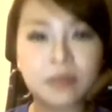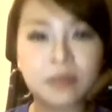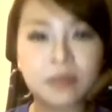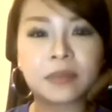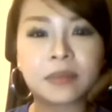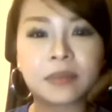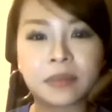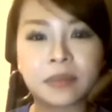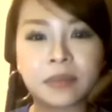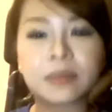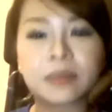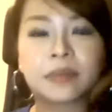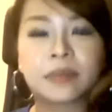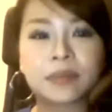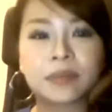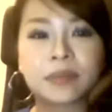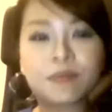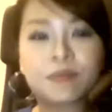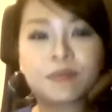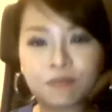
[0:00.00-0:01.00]
ocean and back
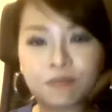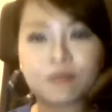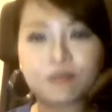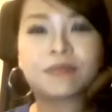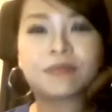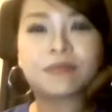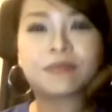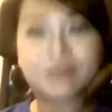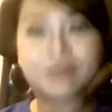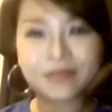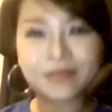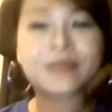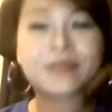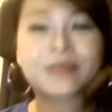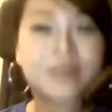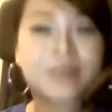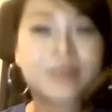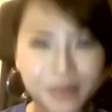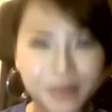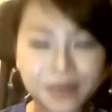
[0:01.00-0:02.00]
to the river for
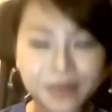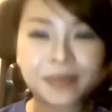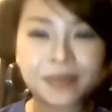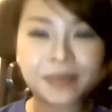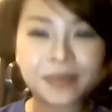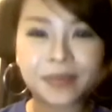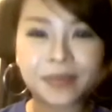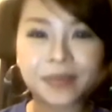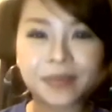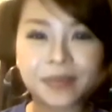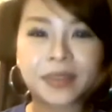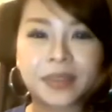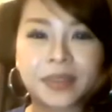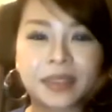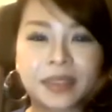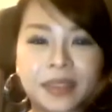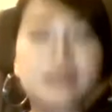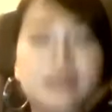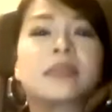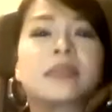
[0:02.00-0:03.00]
spawning like a salmon.
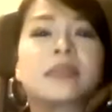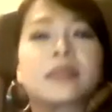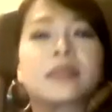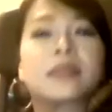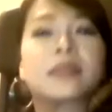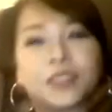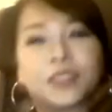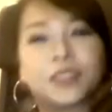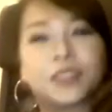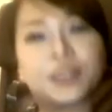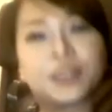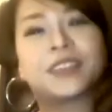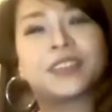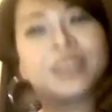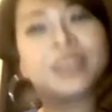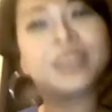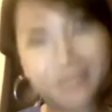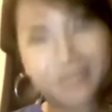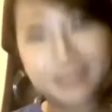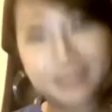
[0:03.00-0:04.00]
Sure.
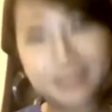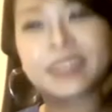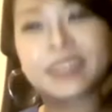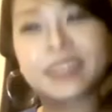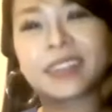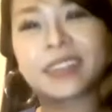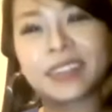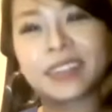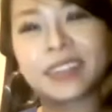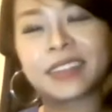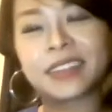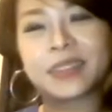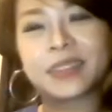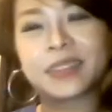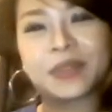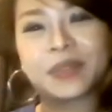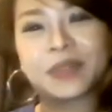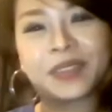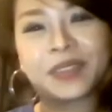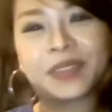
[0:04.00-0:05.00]
So it's called
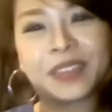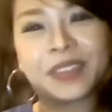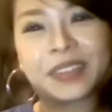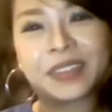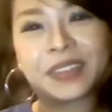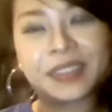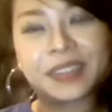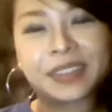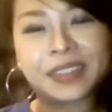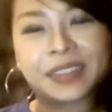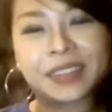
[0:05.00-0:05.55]
uh,